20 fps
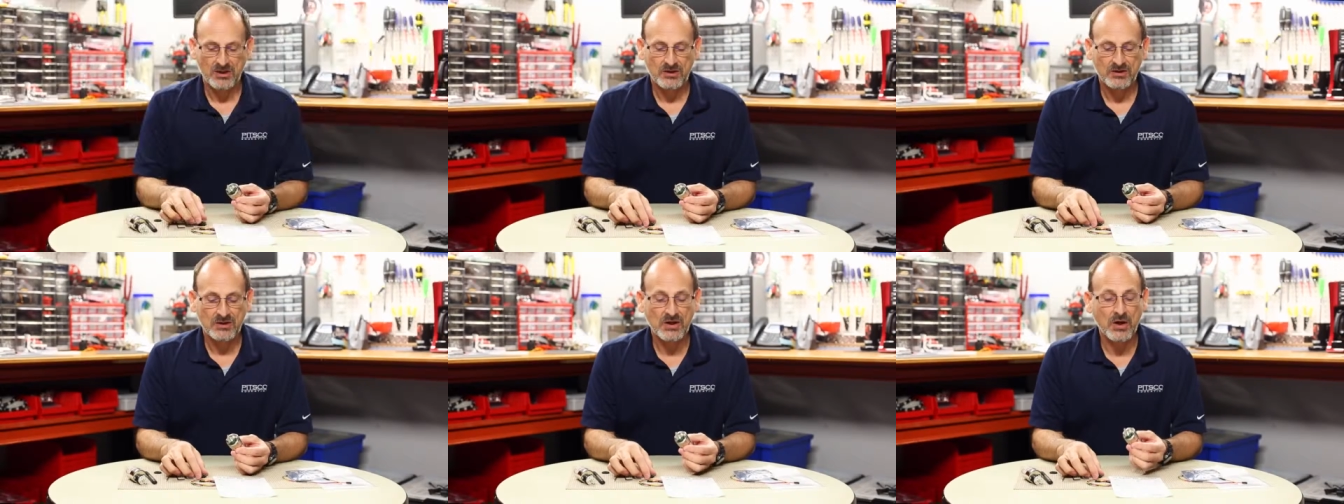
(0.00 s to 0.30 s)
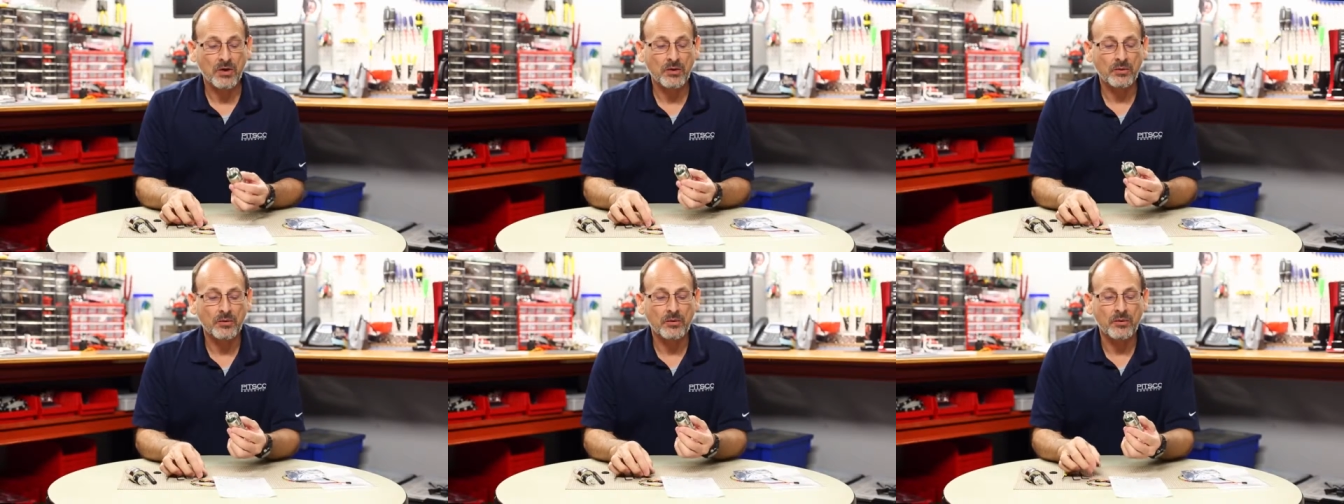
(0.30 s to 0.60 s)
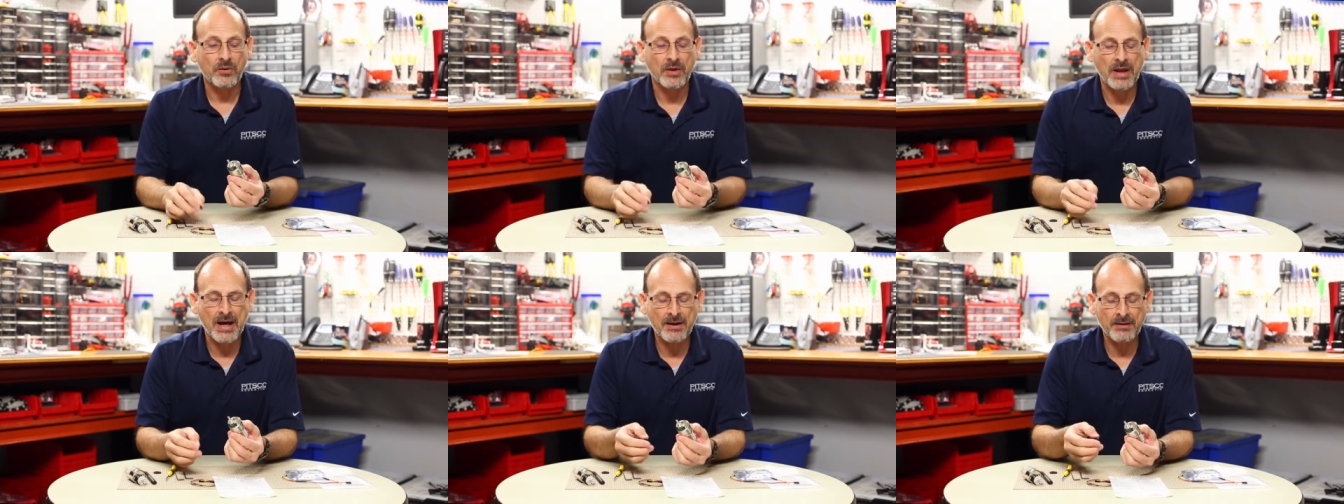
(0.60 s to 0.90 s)
So
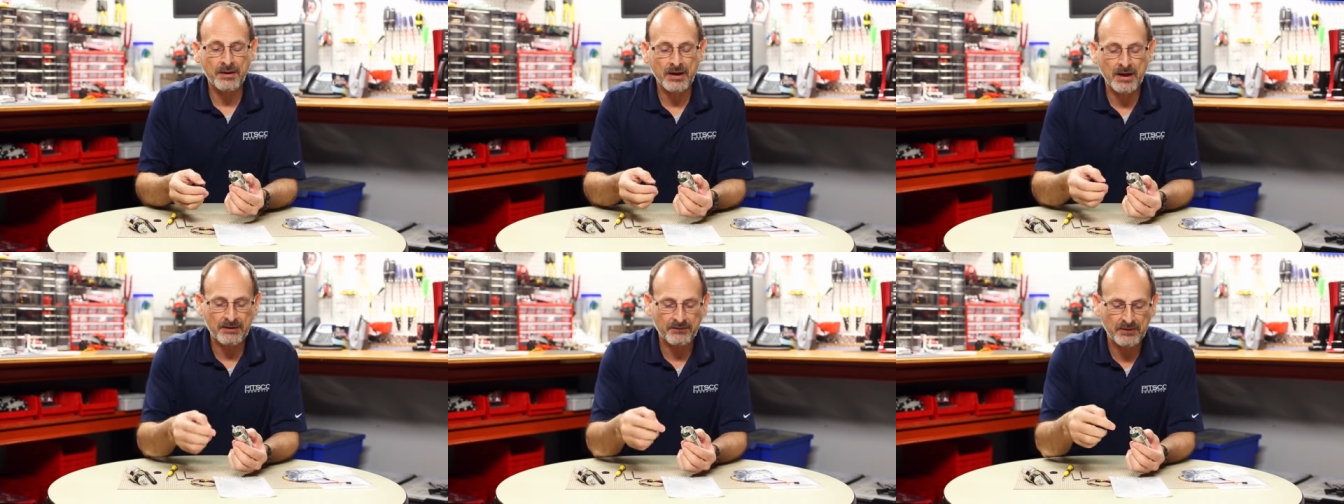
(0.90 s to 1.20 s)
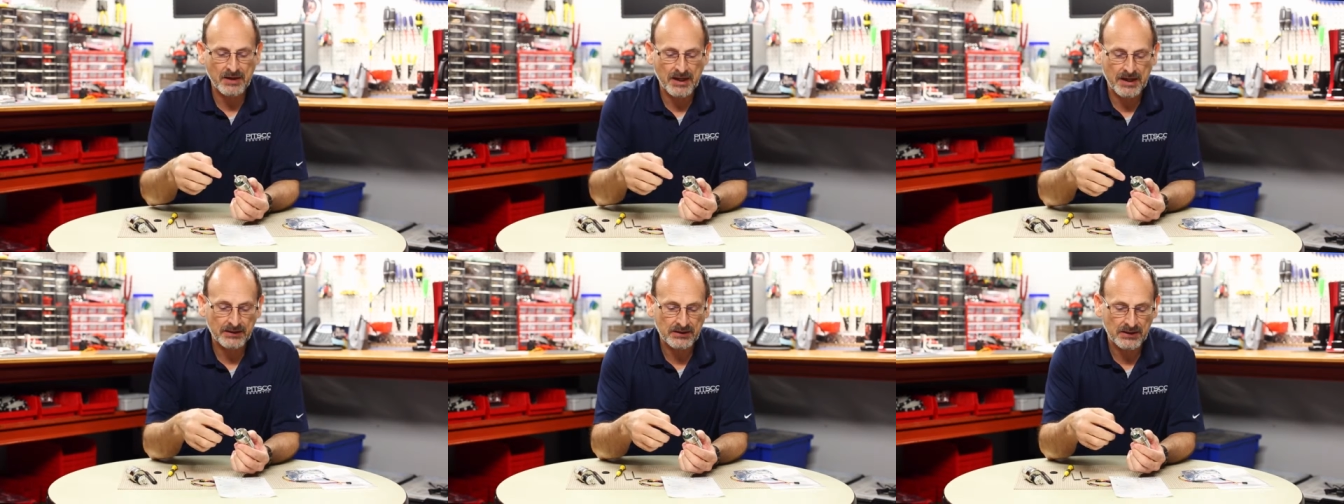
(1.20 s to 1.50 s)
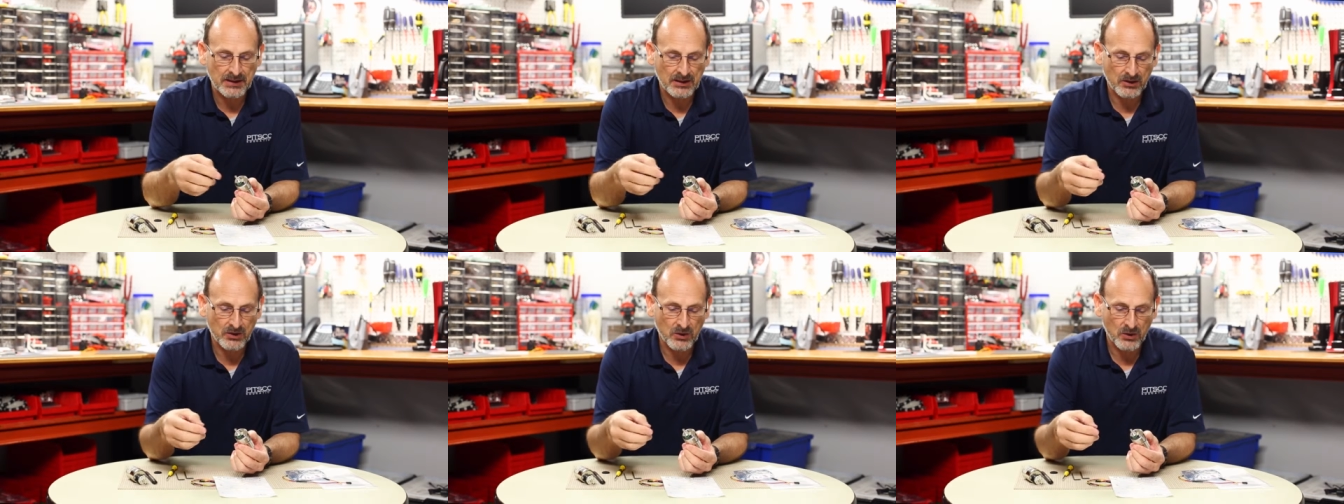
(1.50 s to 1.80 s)
now that I've got
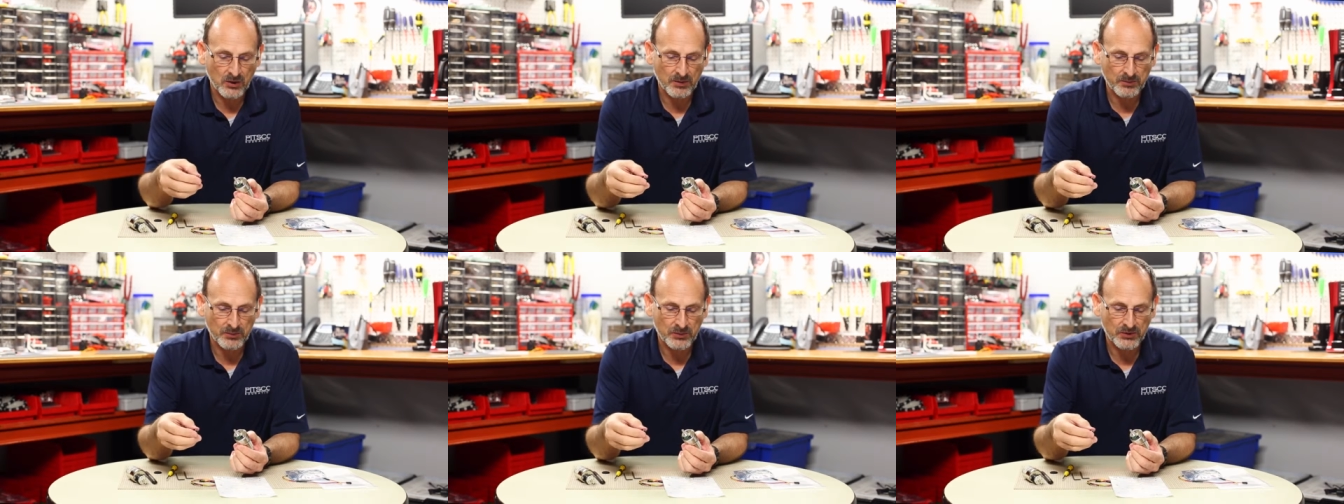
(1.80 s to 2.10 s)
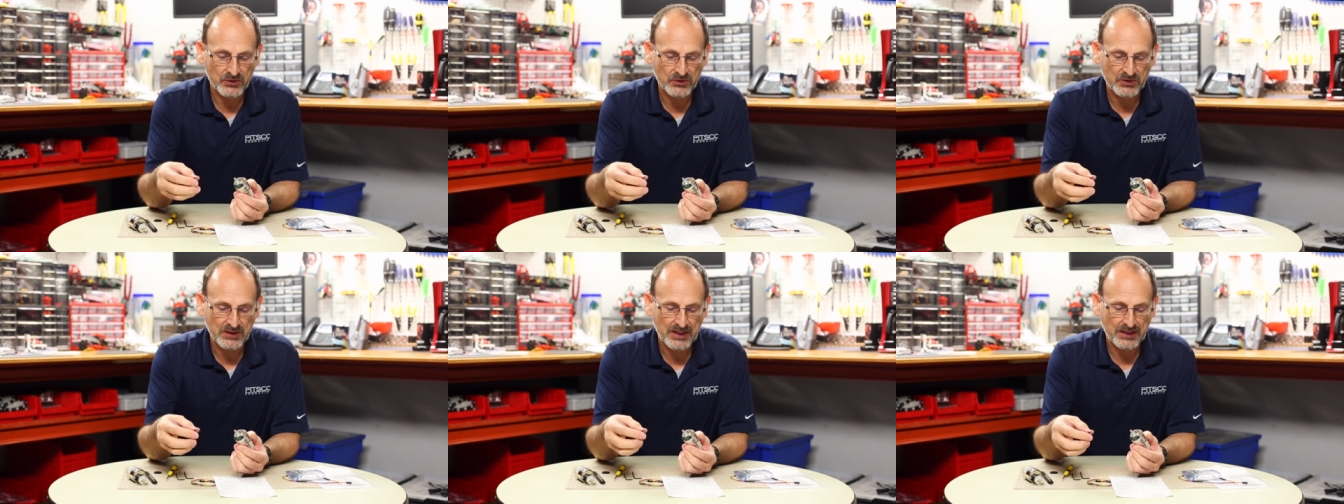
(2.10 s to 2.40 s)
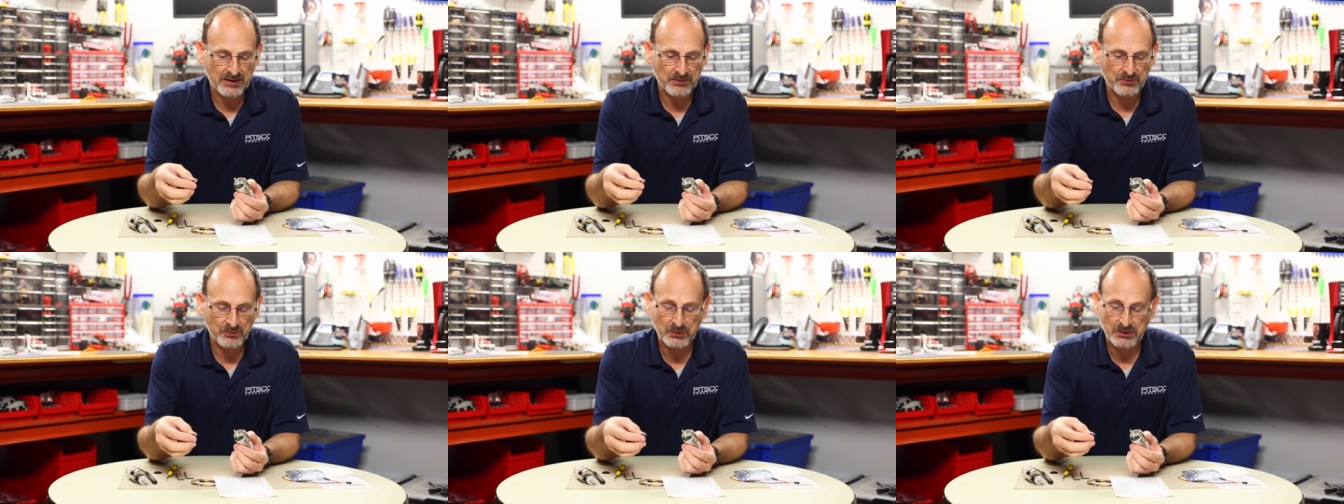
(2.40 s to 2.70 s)
the encoder pushed
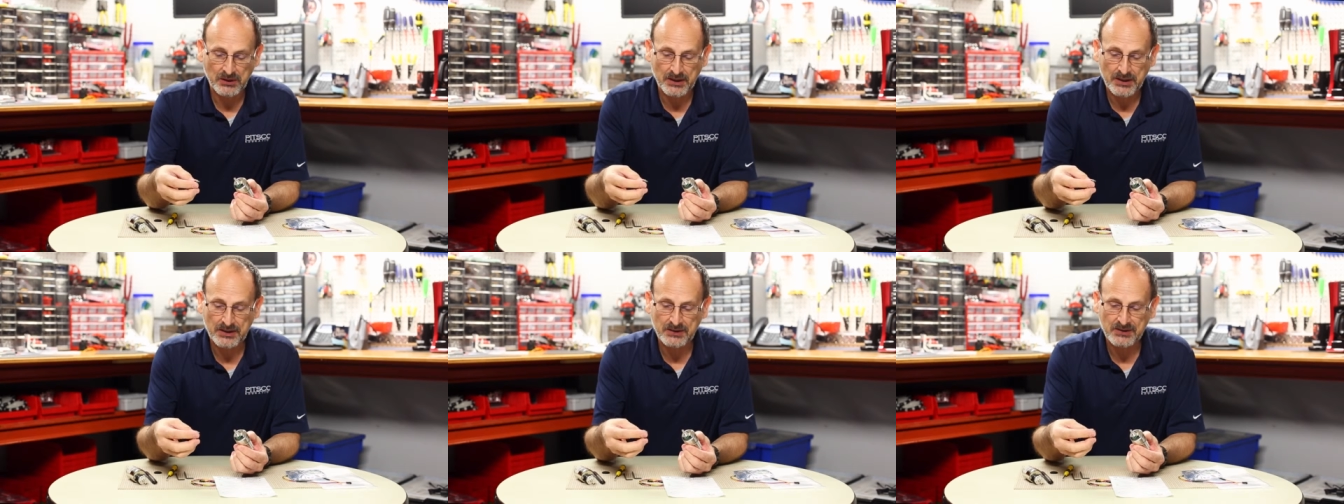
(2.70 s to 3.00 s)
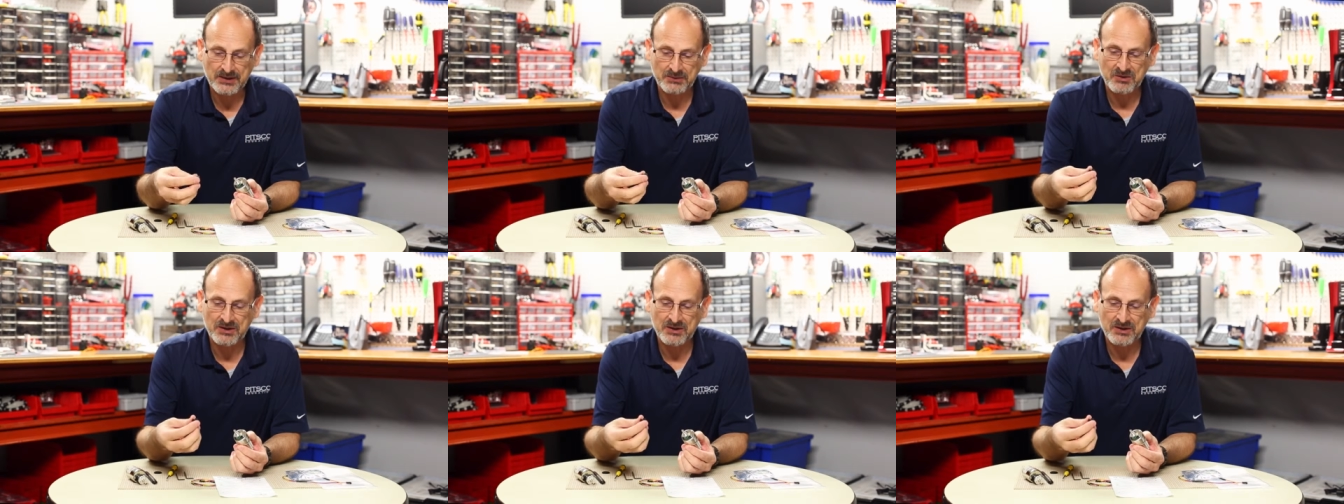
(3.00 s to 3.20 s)
down in place,